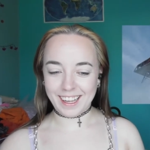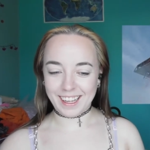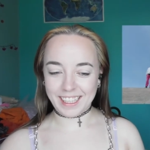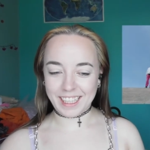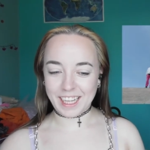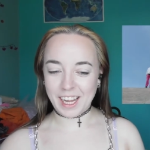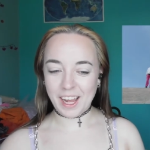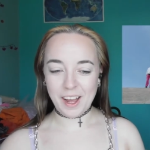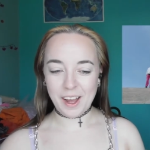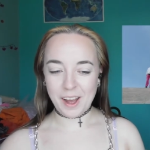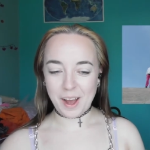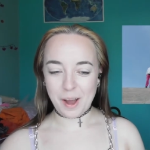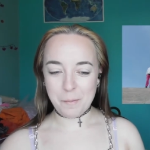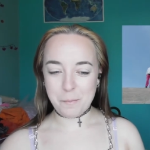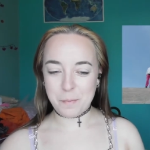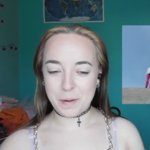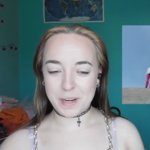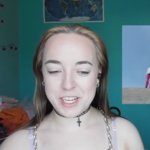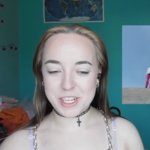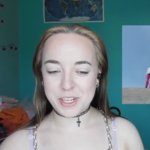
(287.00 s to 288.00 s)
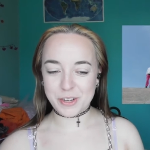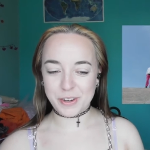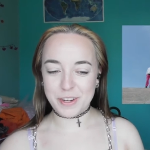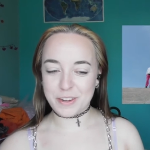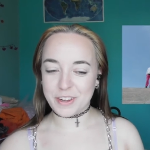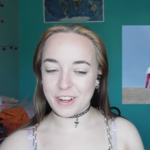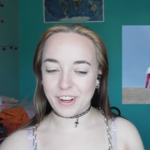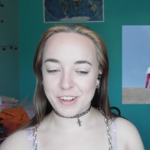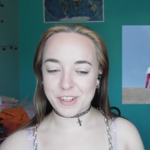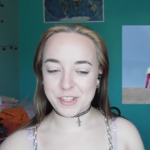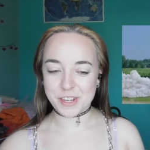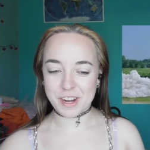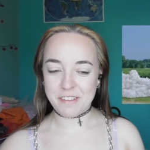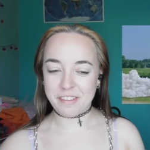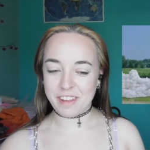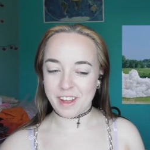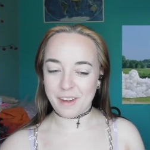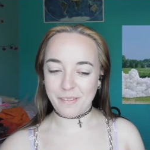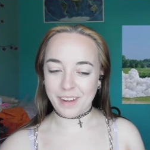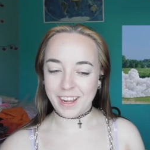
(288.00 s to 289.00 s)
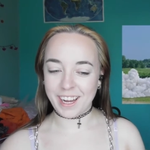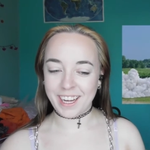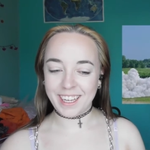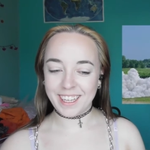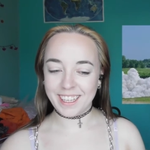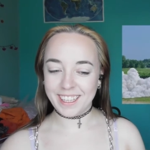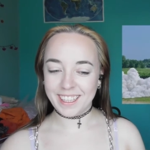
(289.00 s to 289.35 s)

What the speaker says: Yeah, I'm pretty sure you can't drive that way.